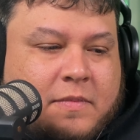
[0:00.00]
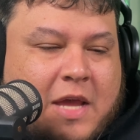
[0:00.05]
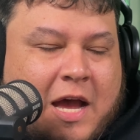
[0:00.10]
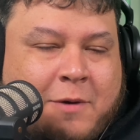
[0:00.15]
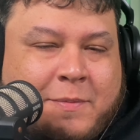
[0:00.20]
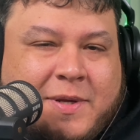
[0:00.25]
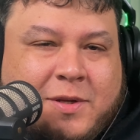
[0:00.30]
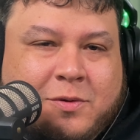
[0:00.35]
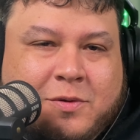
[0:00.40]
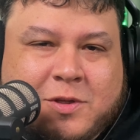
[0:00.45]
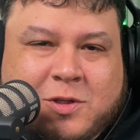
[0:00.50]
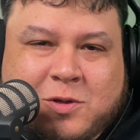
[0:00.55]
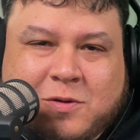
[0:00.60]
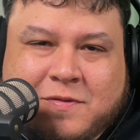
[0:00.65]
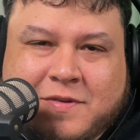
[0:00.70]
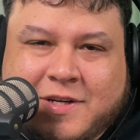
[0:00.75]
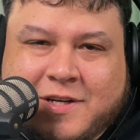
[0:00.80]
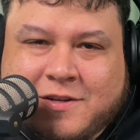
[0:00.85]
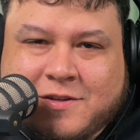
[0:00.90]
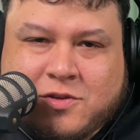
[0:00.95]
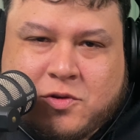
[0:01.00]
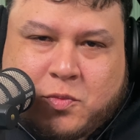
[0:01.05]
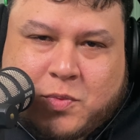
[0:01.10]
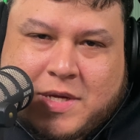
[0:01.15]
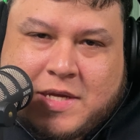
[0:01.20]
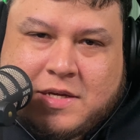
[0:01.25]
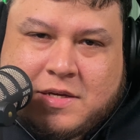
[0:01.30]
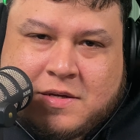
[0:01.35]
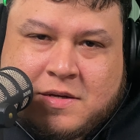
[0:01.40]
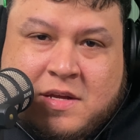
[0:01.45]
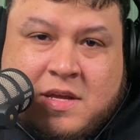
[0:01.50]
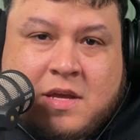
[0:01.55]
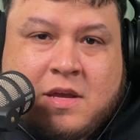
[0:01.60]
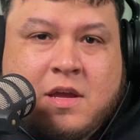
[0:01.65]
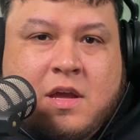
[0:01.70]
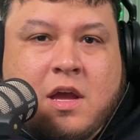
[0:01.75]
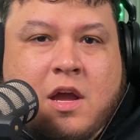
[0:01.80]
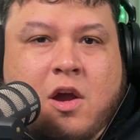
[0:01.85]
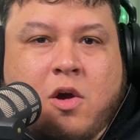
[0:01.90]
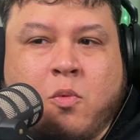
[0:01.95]
I'll be doing 2 videos a week.
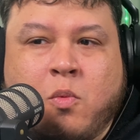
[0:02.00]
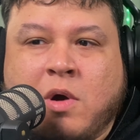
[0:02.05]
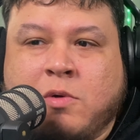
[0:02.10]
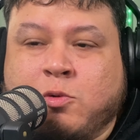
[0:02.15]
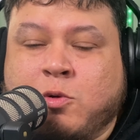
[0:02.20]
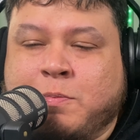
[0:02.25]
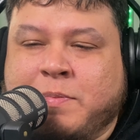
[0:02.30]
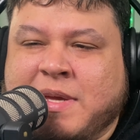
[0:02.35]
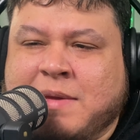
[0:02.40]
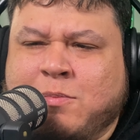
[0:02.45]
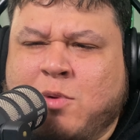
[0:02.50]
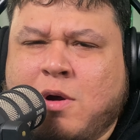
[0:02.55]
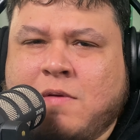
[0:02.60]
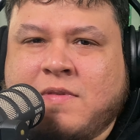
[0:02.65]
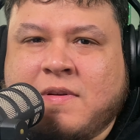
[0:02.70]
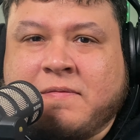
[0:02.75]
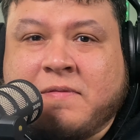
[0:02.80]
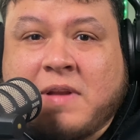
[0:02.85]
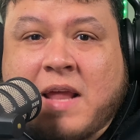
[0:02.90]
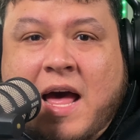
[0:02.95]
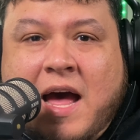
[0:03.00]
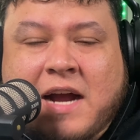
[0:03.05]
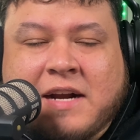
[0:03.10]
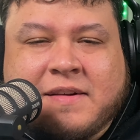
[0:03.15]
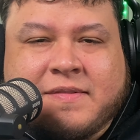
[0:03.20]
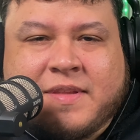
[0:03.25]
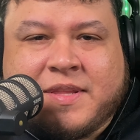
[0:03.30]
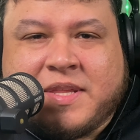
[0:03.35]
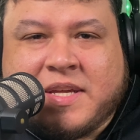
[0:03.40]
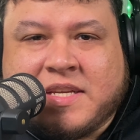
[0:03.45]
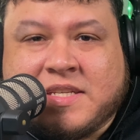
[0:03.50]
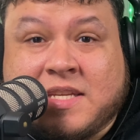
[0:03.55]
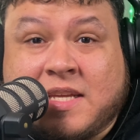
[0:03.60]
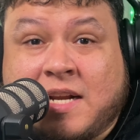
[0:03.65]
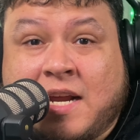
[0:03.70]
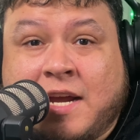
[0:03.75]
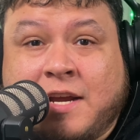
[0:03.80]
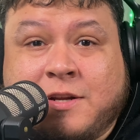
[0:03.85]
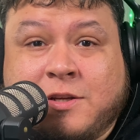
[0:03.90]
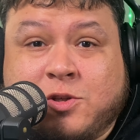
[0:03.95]
One will be more of a vlog of the things that
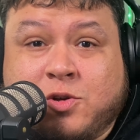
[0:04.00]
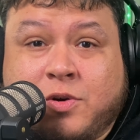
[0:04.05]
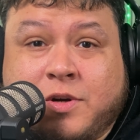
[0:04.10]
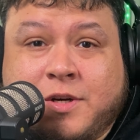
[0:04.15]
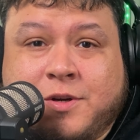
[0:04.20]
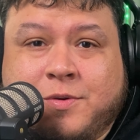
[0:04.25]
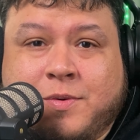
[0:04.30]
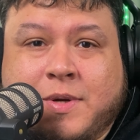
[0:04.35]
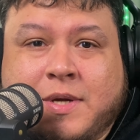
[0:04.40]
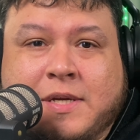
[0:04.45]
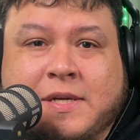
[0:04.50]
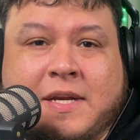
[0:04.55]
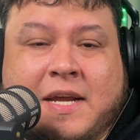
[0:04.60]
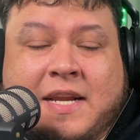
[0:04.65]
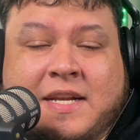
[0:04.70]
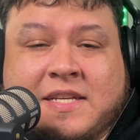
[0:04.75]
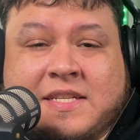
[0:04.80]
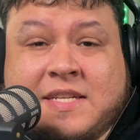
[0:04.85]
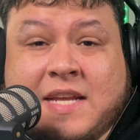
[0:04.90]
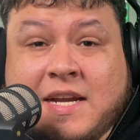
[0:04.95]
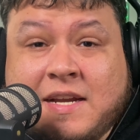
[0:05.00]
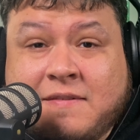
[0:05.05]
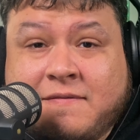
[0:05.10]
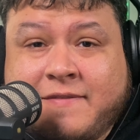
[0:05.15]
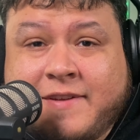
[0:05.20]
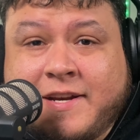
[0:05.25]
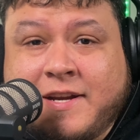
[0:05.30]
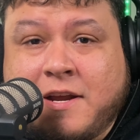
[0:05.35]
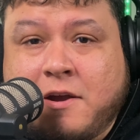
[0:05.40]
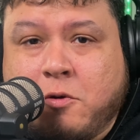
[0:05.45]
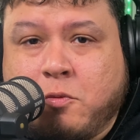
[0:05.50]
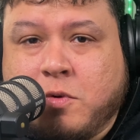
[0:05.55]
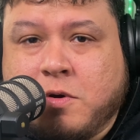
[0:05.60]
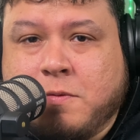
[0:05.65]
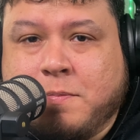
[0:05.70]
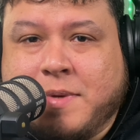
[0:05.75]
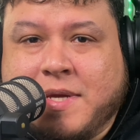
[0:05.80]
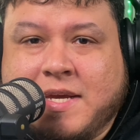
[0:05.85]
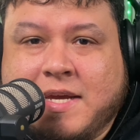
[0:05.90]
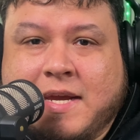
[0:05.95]
I enjoy doing. And the second video will
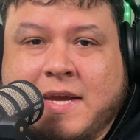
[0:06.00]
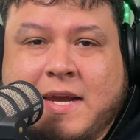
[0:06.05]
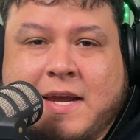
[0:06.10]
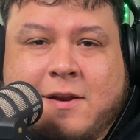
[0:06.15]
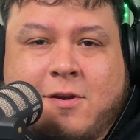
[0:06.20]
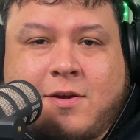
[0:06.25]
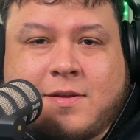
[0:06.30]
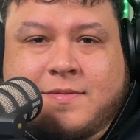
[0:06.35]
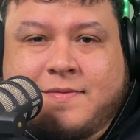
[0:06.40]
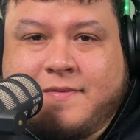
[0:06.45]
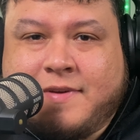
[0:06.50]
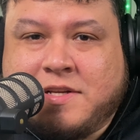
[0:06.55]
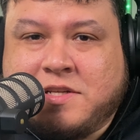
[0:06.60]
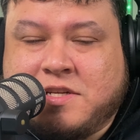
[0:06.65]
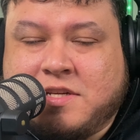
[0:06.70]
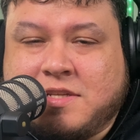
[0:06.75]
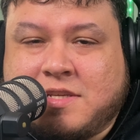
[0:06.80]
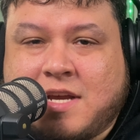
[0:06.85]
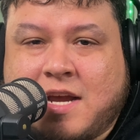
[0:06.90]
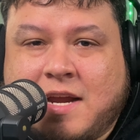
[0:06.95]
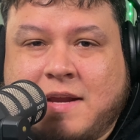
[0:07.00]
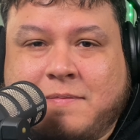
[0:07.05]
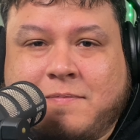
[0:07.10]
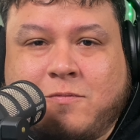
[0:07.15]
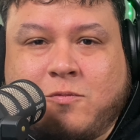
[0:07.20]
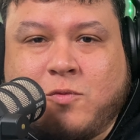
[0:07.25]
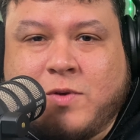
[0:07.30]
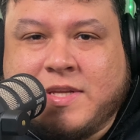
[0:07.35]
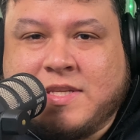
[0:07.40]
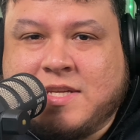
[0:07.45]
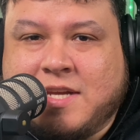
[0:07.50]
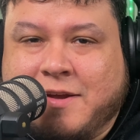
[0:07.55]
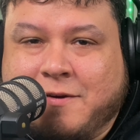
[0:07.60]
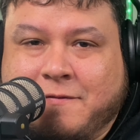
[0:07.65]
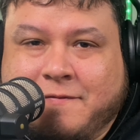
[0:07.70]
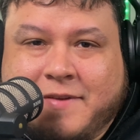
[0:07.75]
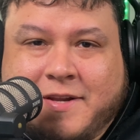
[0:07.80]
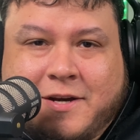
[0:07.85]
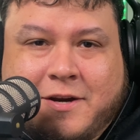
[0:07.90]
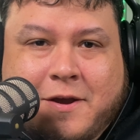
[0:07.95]
be a loss prevention type retail
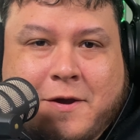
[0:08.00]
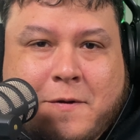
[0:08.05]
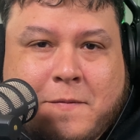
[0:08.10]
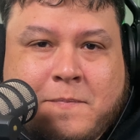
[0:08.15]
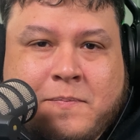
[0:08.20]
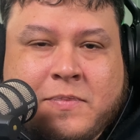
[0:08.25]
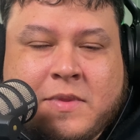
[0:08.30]
video,